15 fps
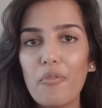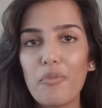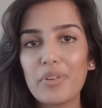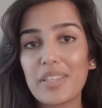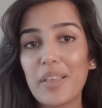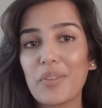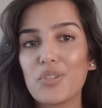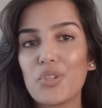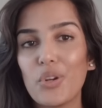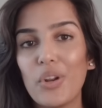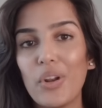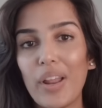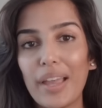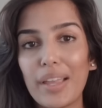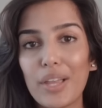of what something should
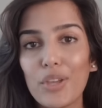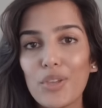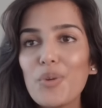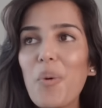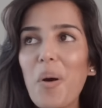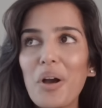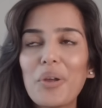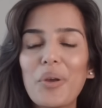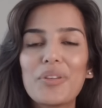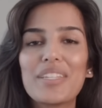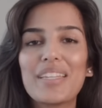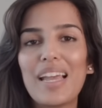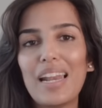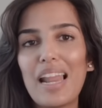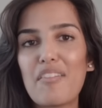look like, you are going
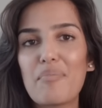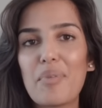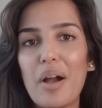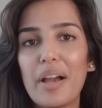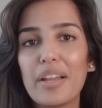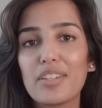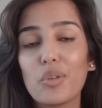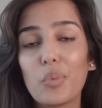to get left behind.